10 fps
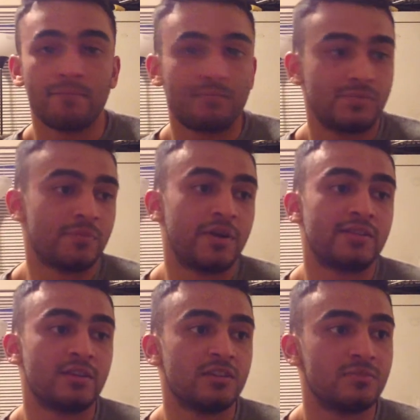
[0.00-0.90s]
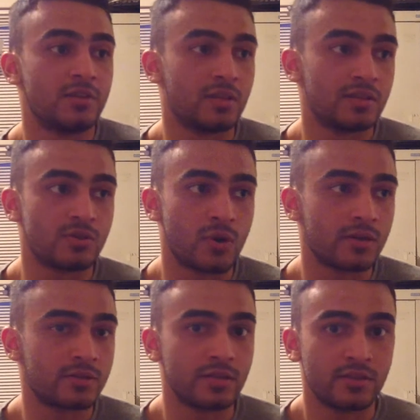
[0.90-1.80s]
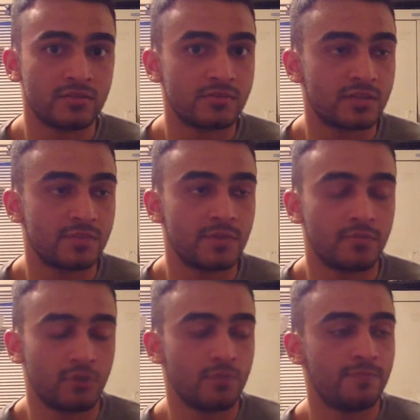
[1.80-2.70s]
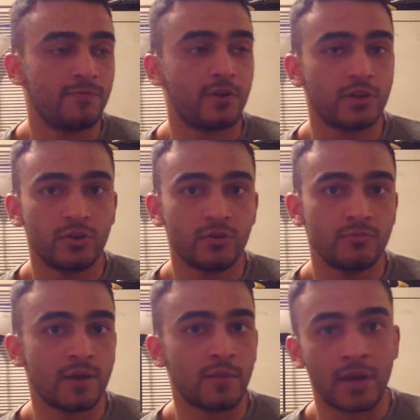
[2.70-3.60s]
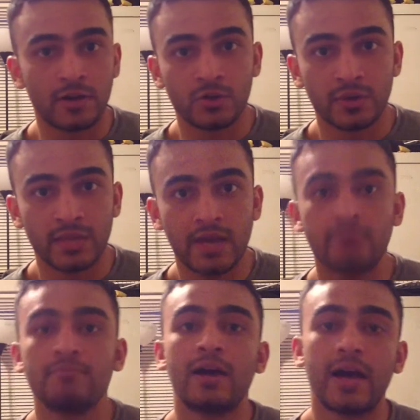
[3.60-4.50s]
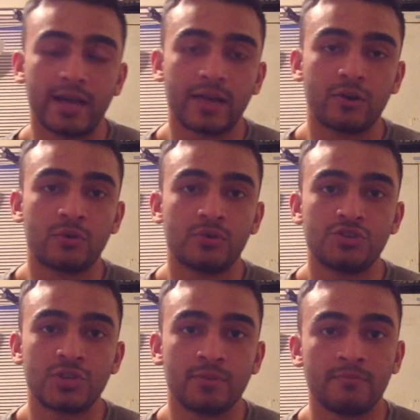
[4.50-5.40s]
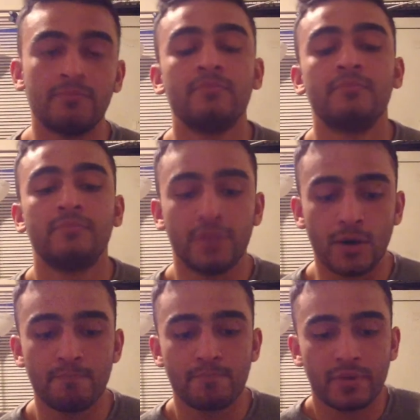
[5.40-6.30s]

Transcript: Somebody tells me, let's go out to dinner at 6 p.m. Nope, fuck you. I'm not doing that. I gotta go to the gym. Yep.